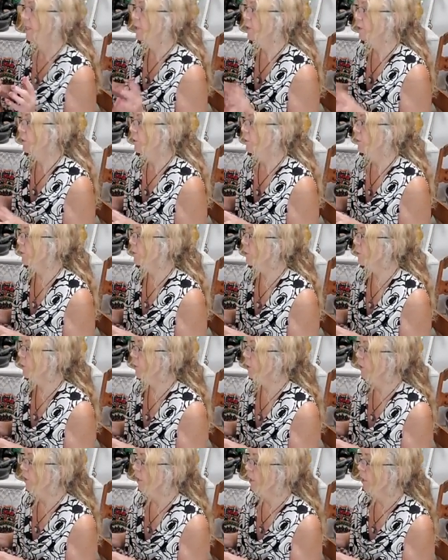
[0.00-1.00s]
soups
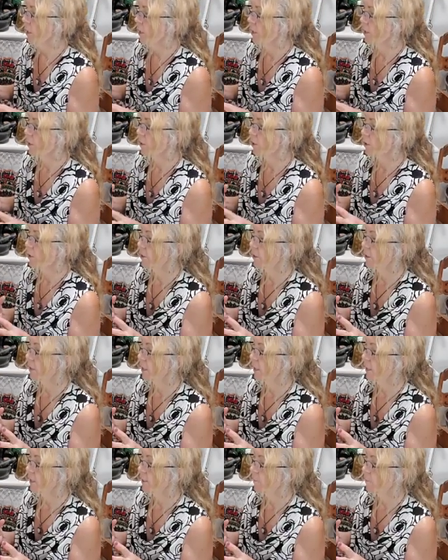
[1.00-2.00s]
or
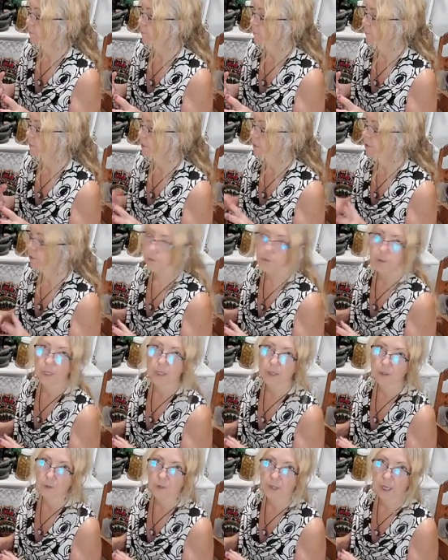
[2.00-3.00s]
stir
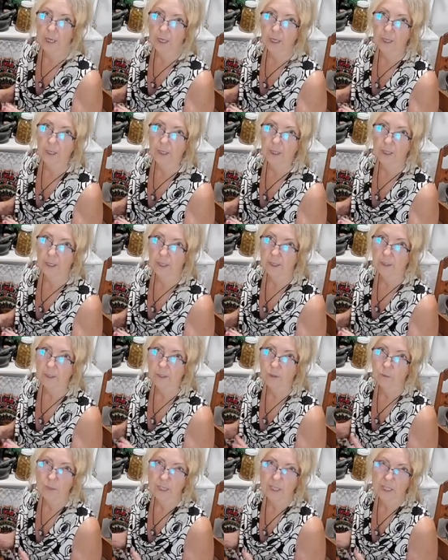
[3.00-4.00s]
fries or that kind of thing, because
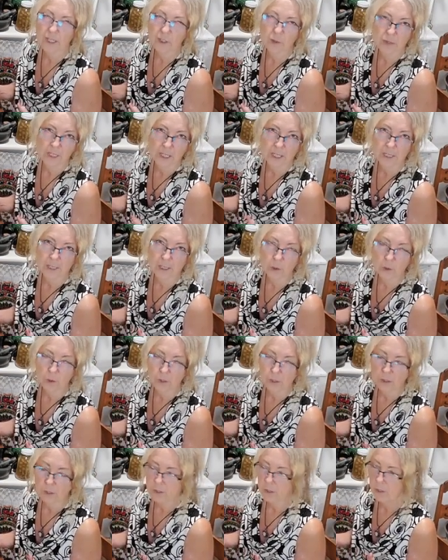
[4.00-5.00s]
you really don't need the
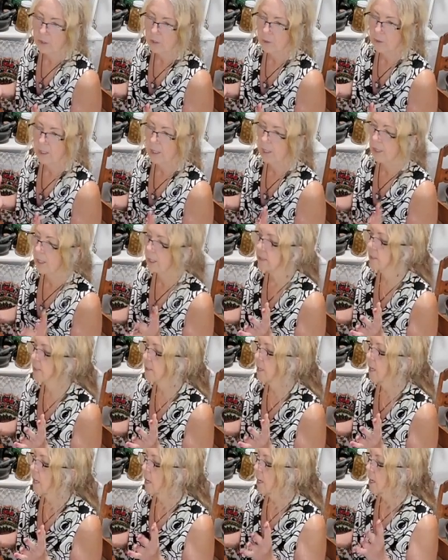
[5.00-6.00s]
oil, you know, unless
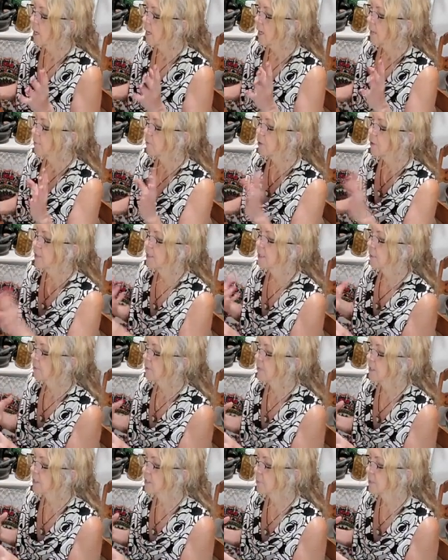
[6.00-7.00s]
I'm doing
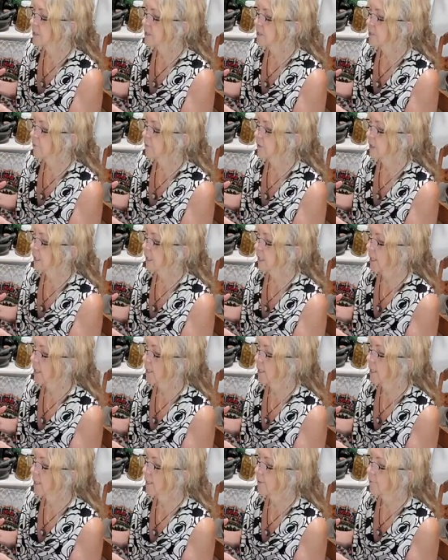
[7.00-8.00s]
something specific and I
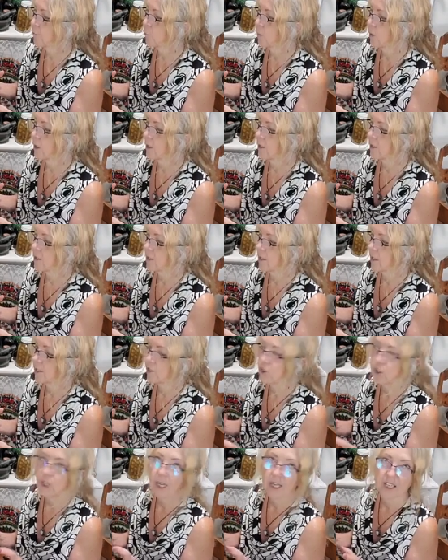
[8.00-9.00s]
kind of want a
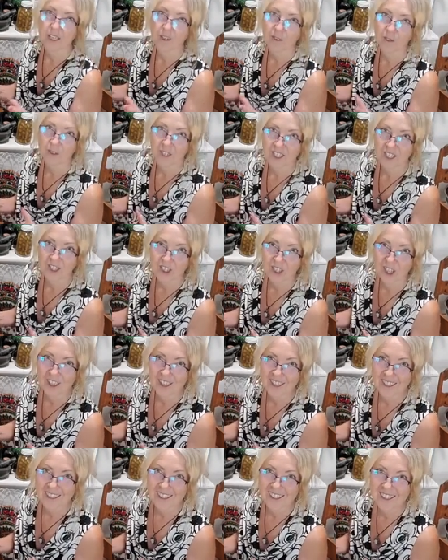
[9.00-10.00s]
shiny finish on
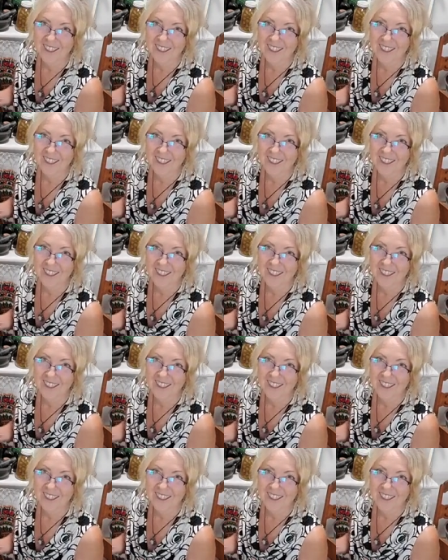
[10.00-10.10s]
it